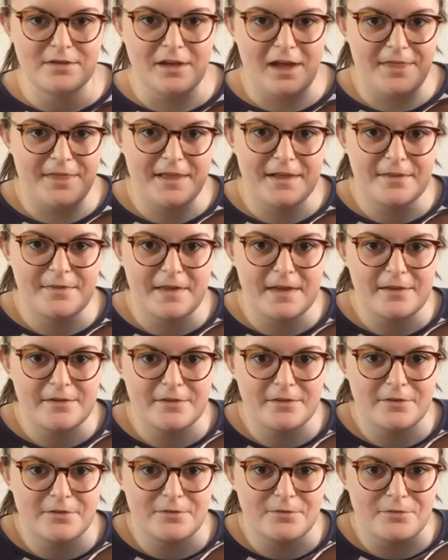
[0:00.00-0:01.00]
I think
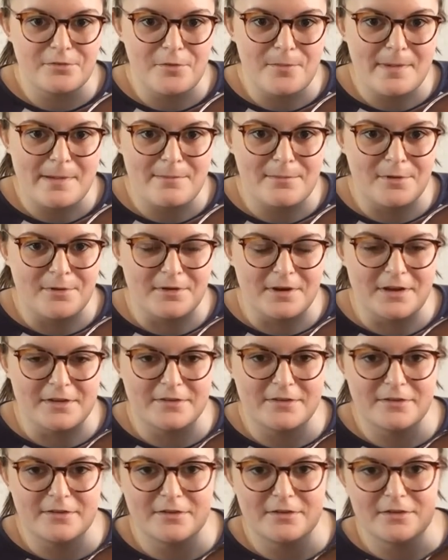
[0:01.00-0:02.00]
things to remember
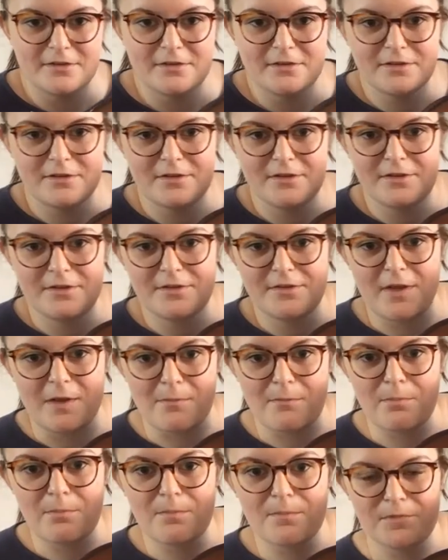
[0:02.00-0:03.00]
is the
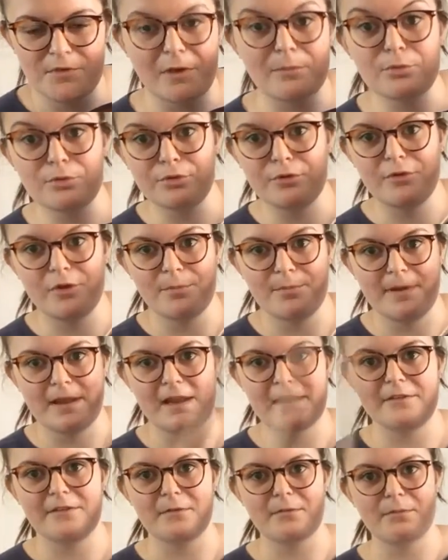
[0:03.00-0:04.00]
double
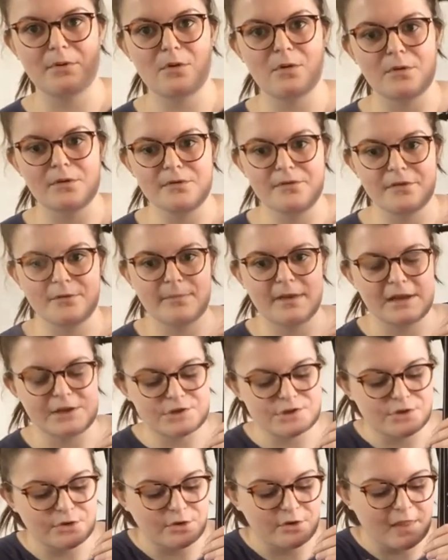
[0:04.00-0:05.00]
stopping. It's important to make
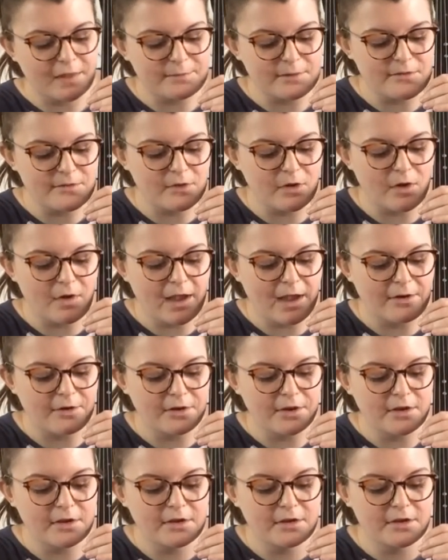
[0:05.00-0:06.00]
sure that we've got
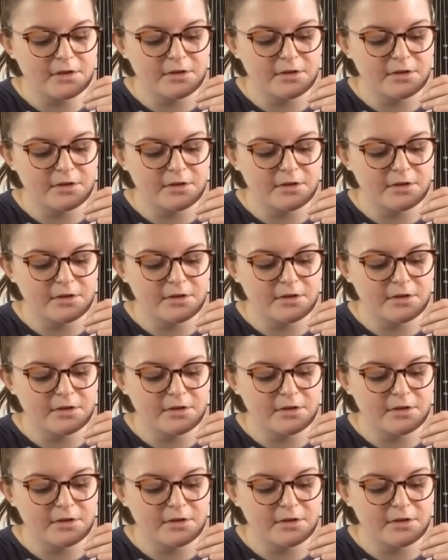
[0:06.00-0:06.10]
our